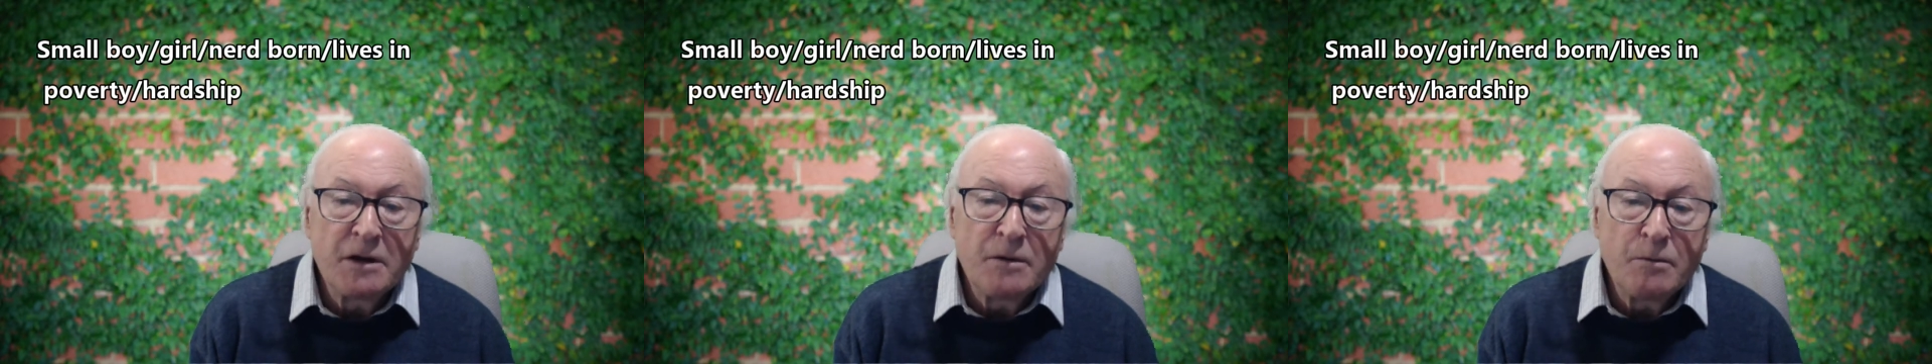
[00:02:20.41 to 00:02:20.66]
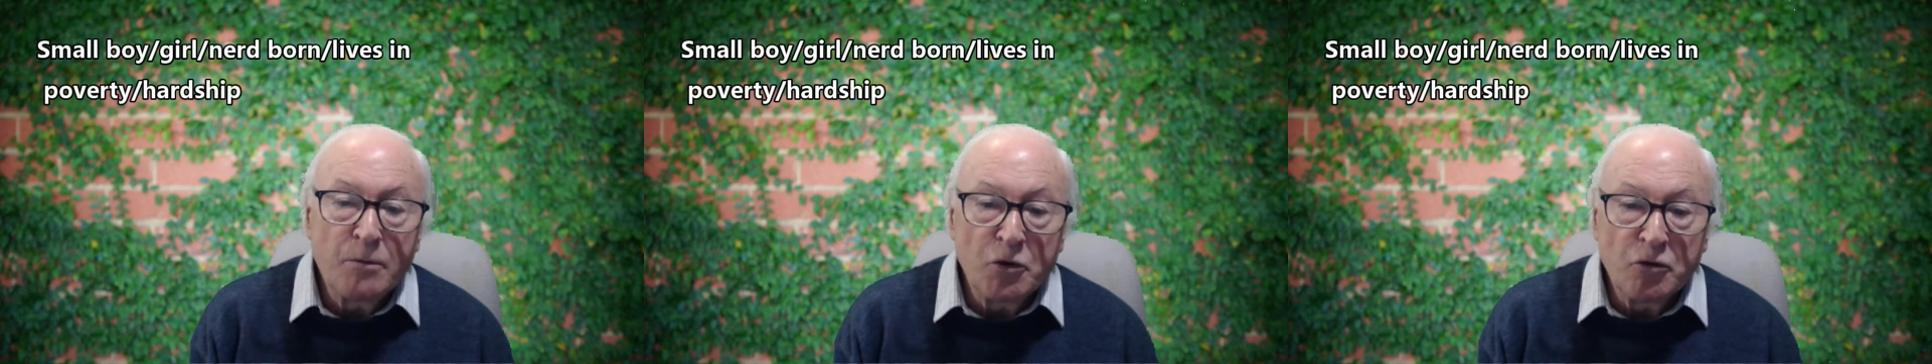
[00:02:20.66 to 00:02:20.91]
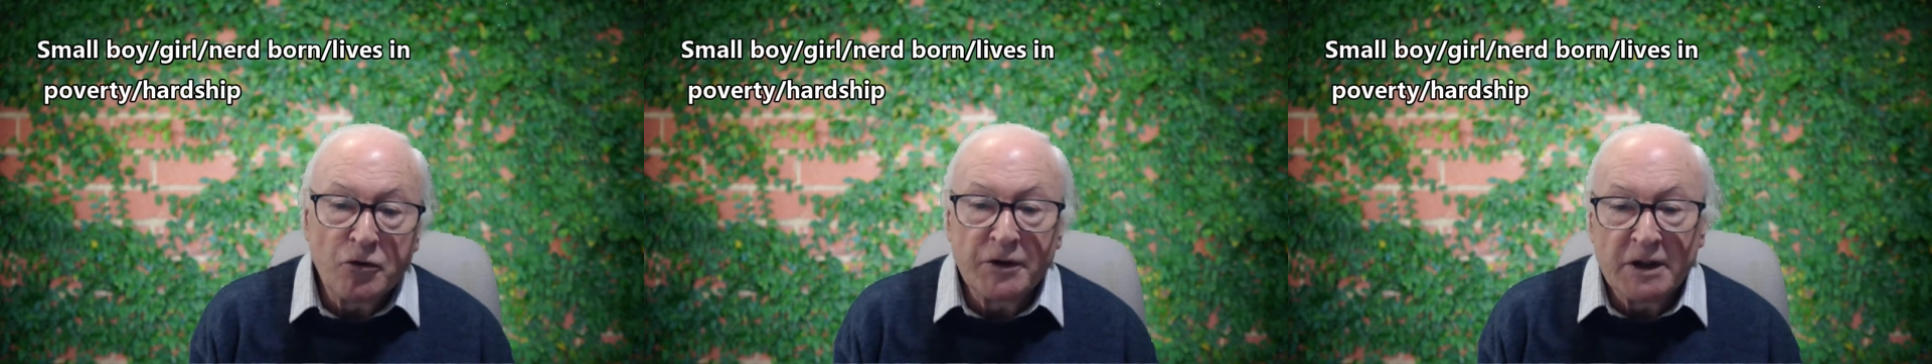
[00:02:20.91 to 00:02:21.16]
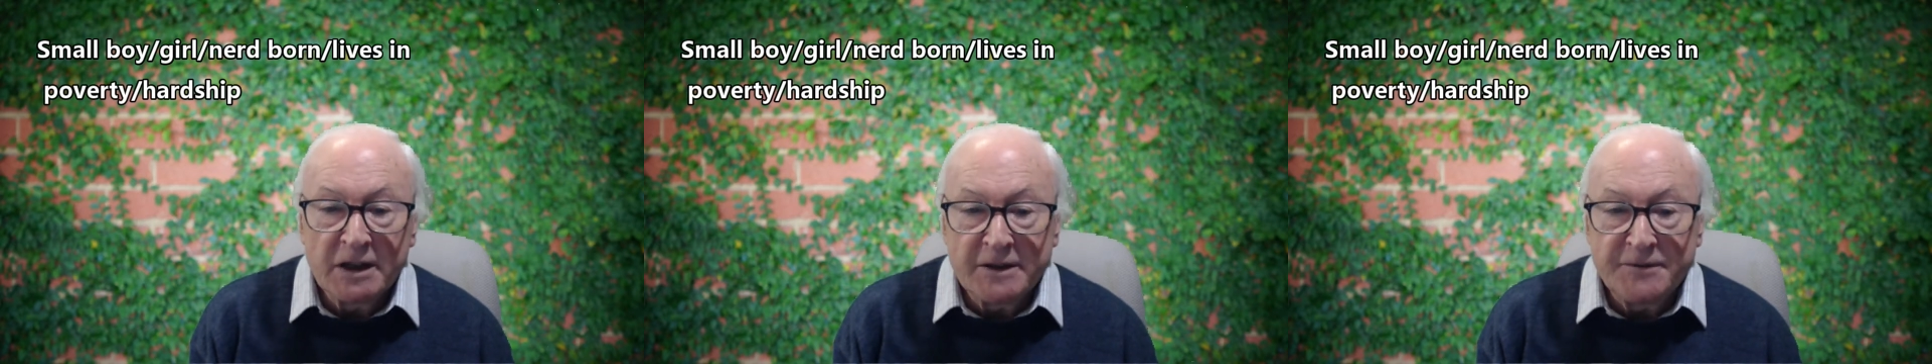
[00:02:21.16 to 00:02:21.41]
born
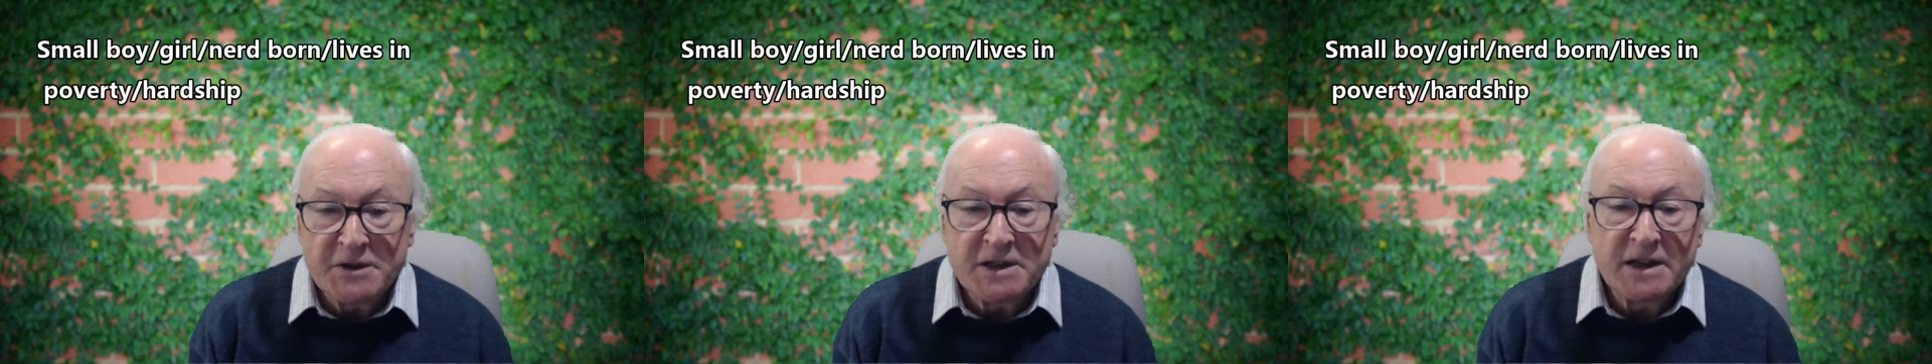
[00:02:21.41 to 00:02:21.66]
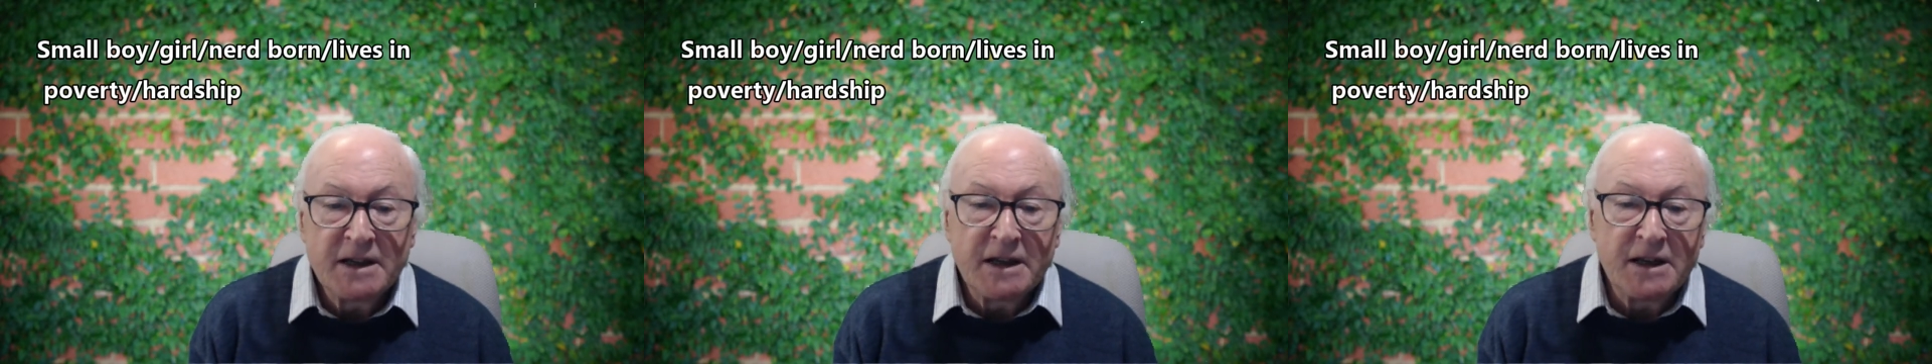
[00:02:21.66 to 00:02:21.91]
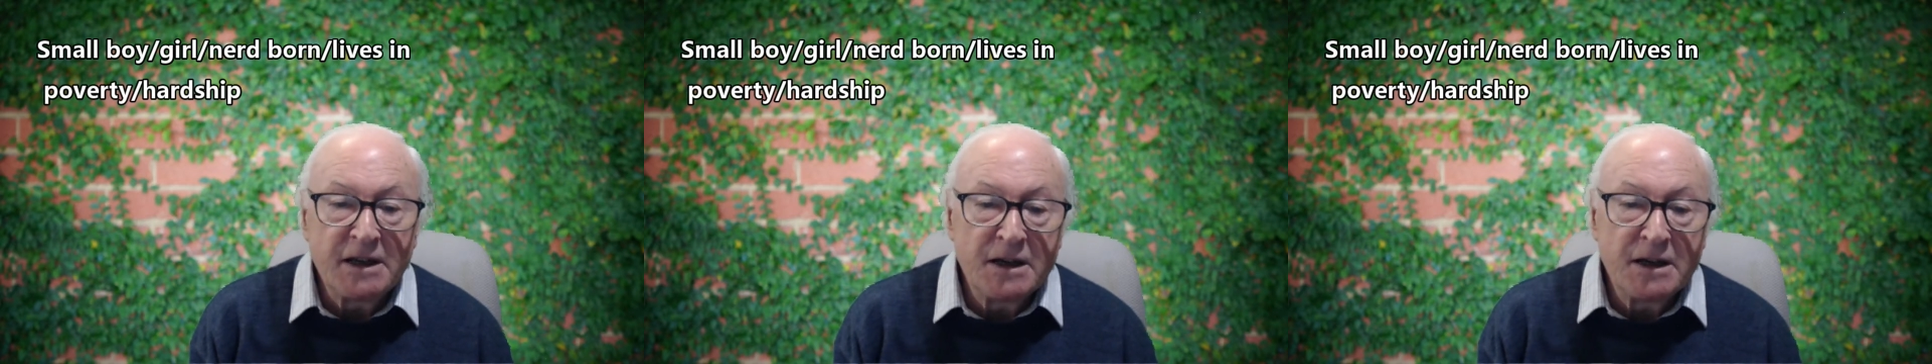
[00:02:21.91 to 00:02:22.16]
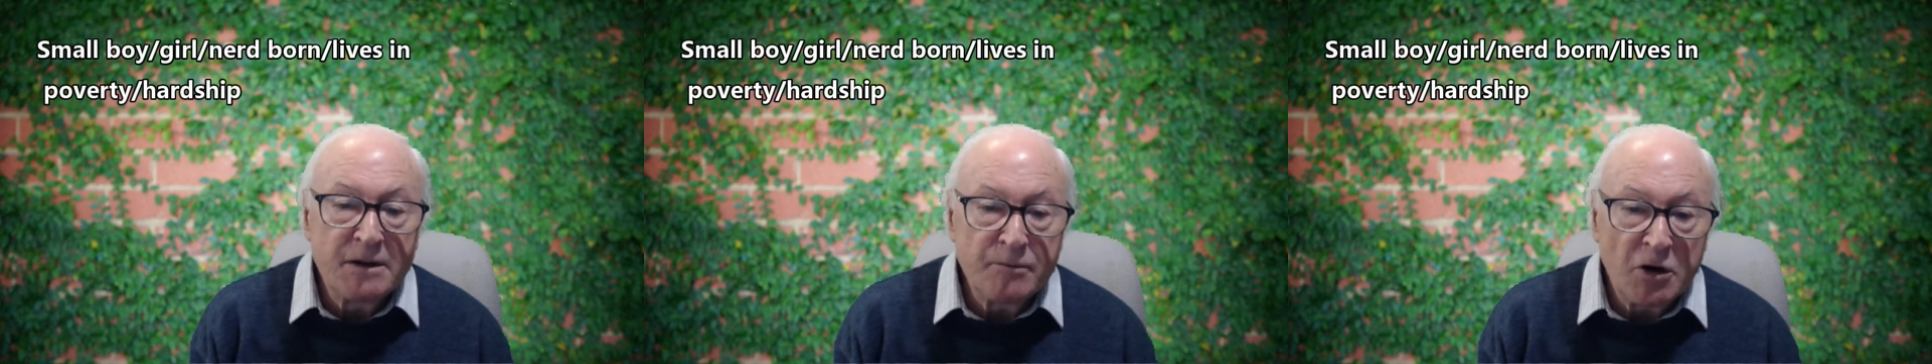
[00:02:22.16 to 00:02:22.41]
lives in
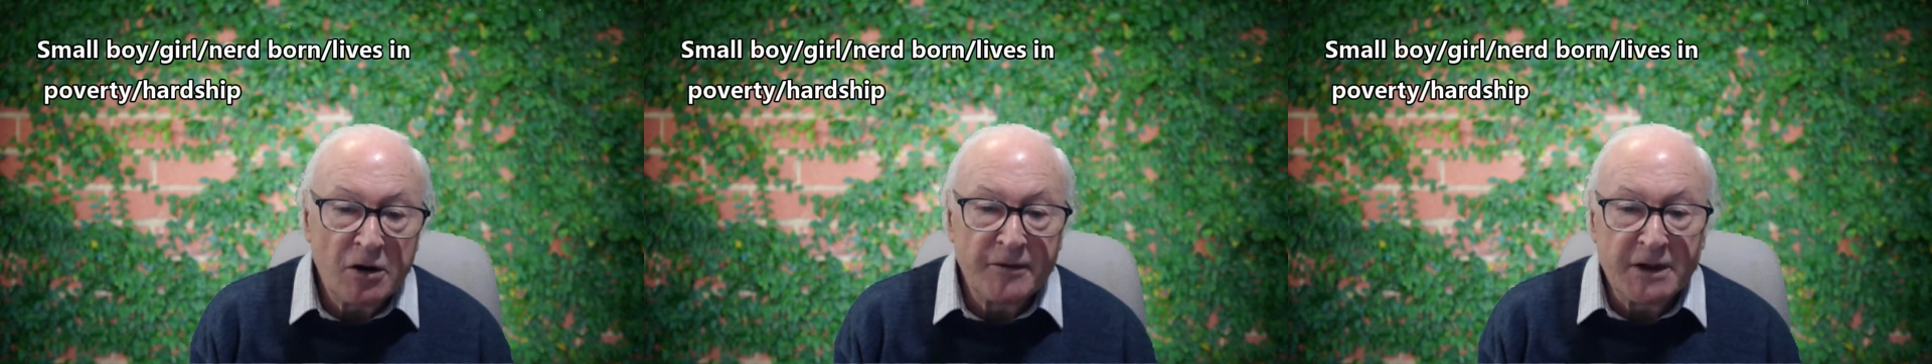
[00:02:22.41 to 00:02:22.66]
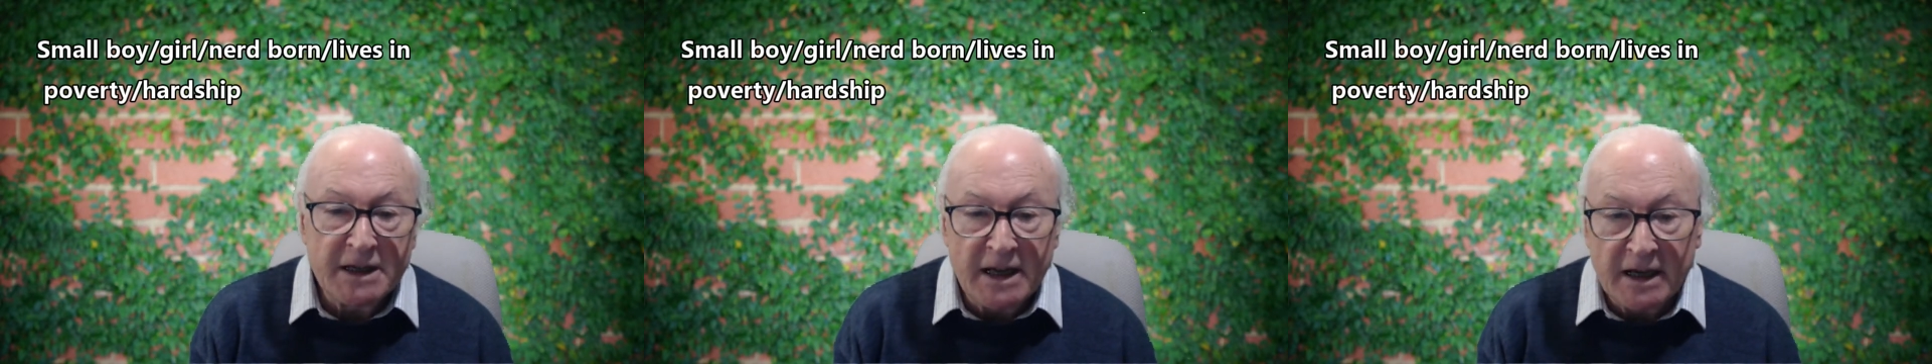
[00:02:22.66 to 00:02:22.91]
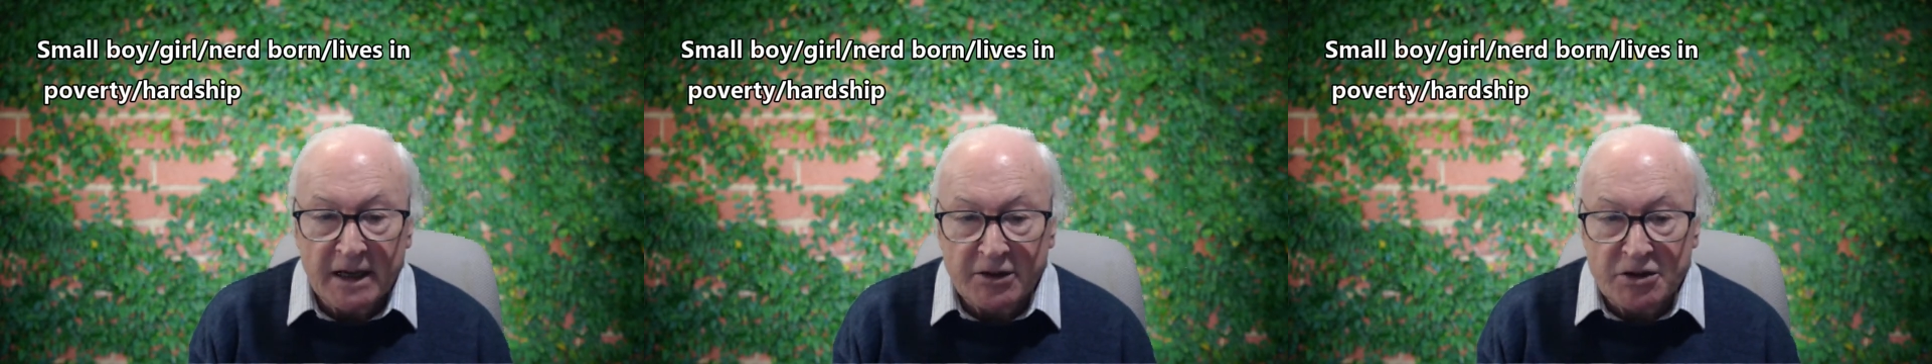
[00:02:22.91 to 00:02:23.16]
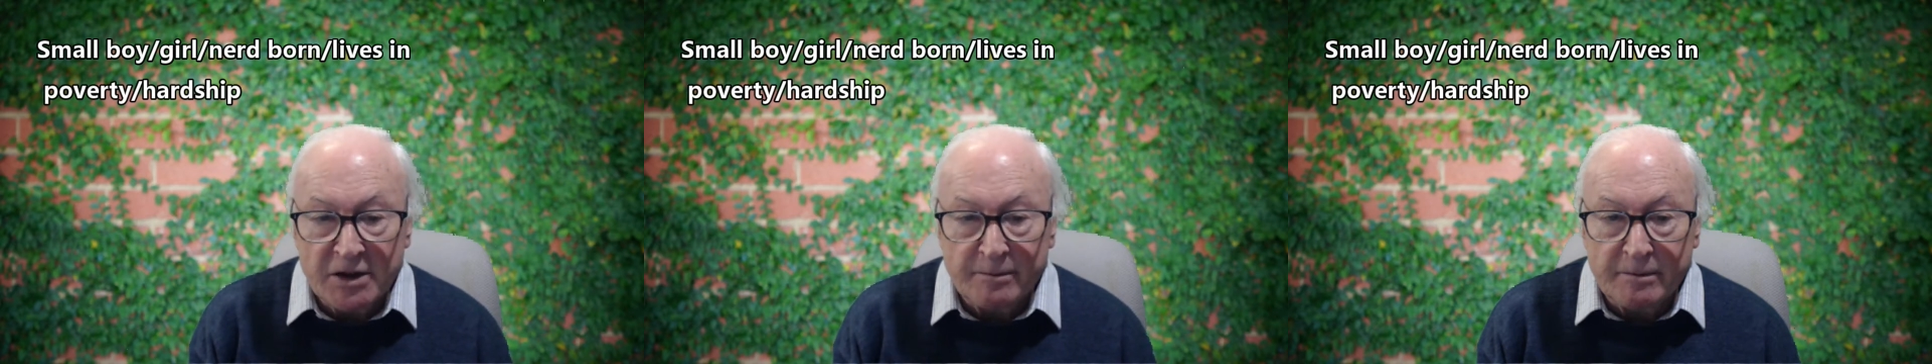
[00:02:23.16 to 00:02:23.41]
poverty hardship.